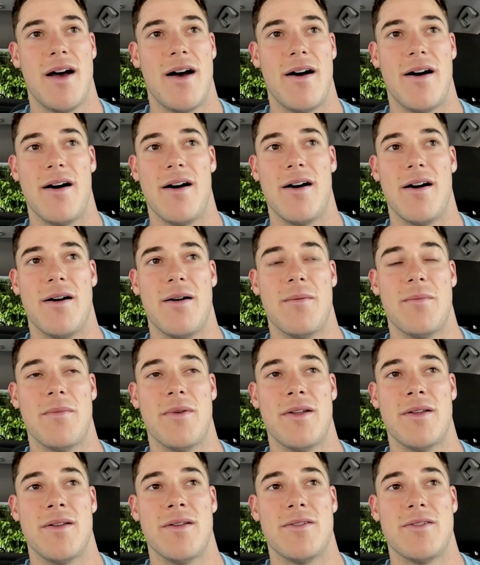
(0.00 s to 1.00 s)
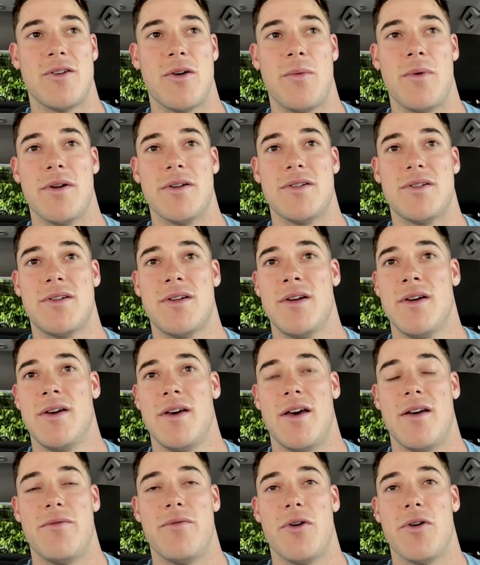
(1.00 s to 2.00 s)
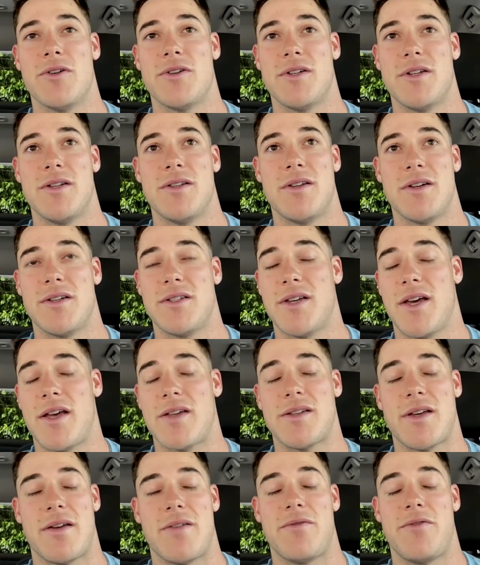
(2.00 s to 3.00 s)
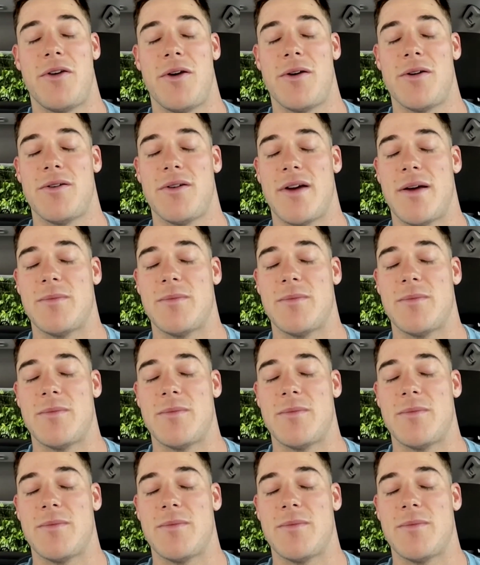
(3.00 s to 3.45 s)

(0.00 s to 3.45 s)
And it's so much adversity, success, and failure.